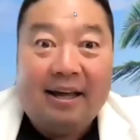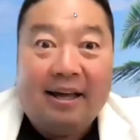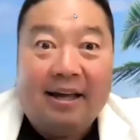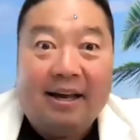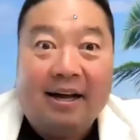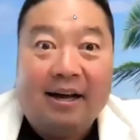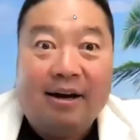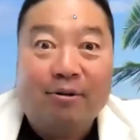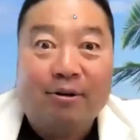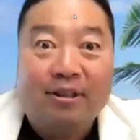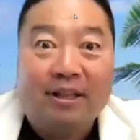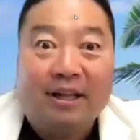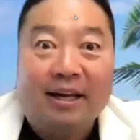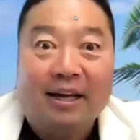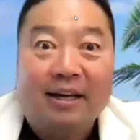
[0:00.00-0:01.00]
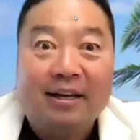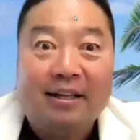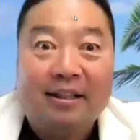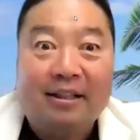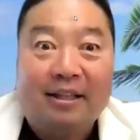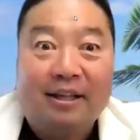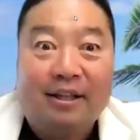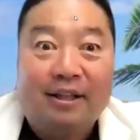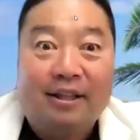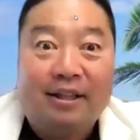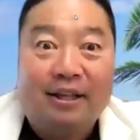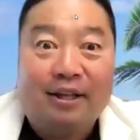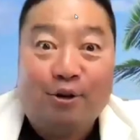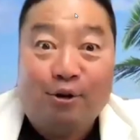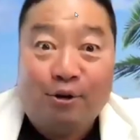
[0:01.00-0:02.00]
And I was like,
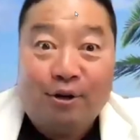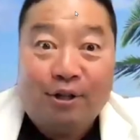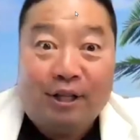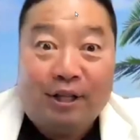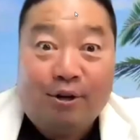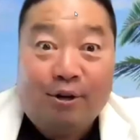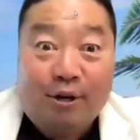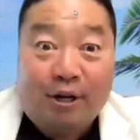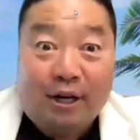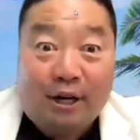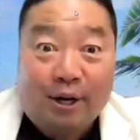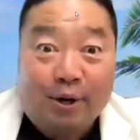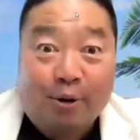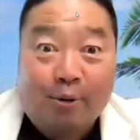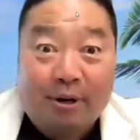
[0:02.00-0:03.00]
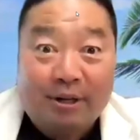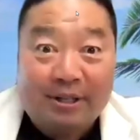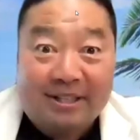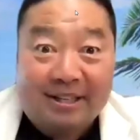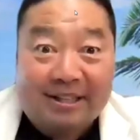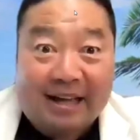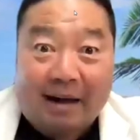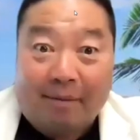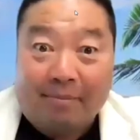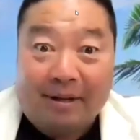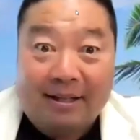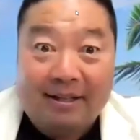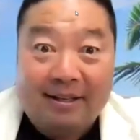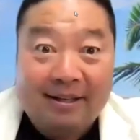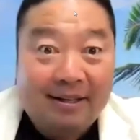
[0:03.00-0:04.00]
did you hear what just
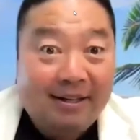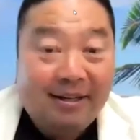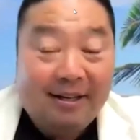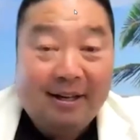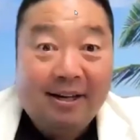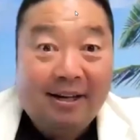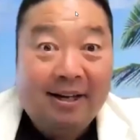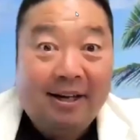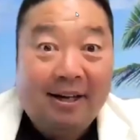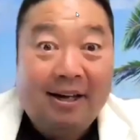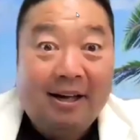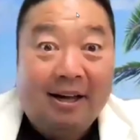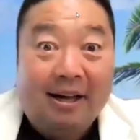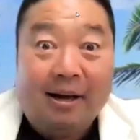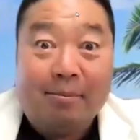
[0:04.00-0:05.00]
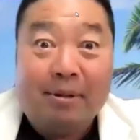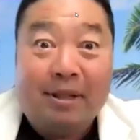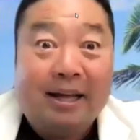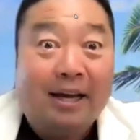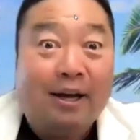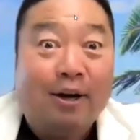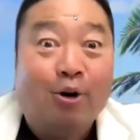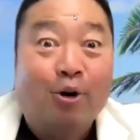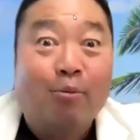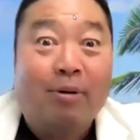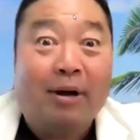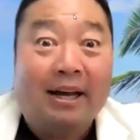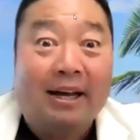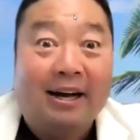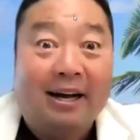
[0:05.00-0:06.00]
happened? I'm like, oh
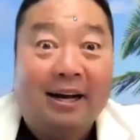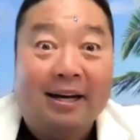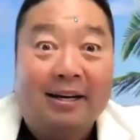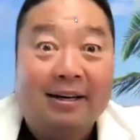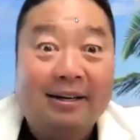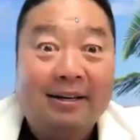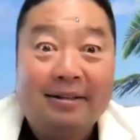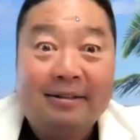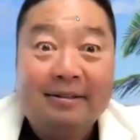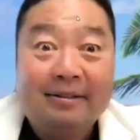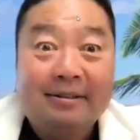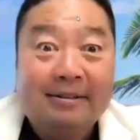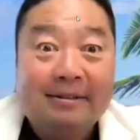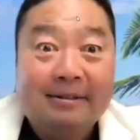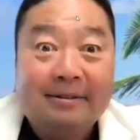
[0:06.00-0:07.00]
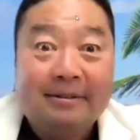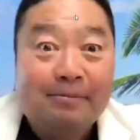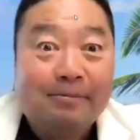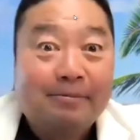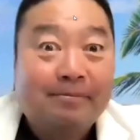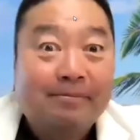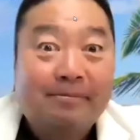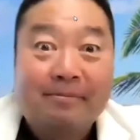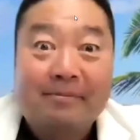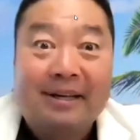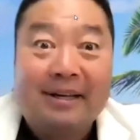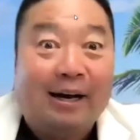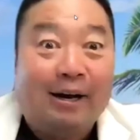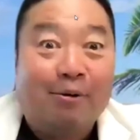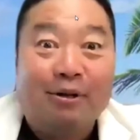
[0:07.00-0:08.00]
my God.
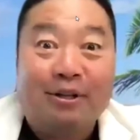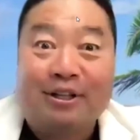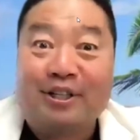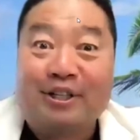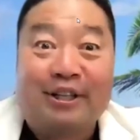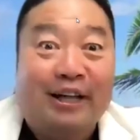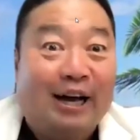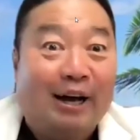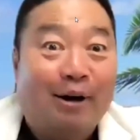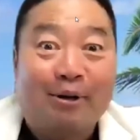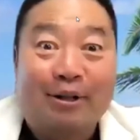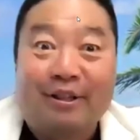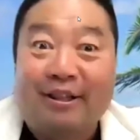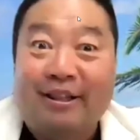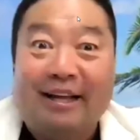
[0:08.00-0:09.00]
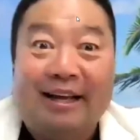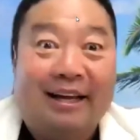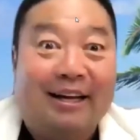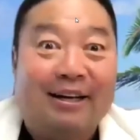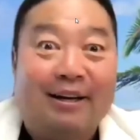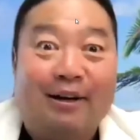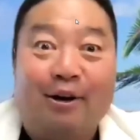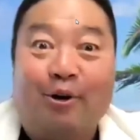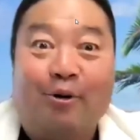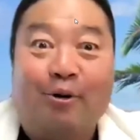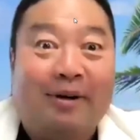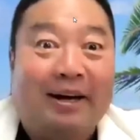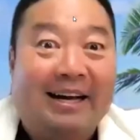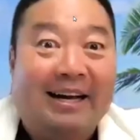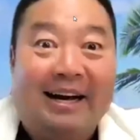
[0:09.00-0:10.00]
I was like, oh
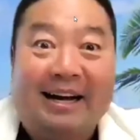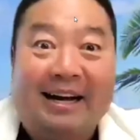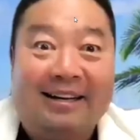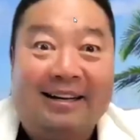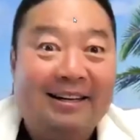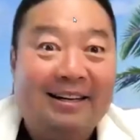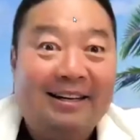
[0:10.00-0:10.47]
my God.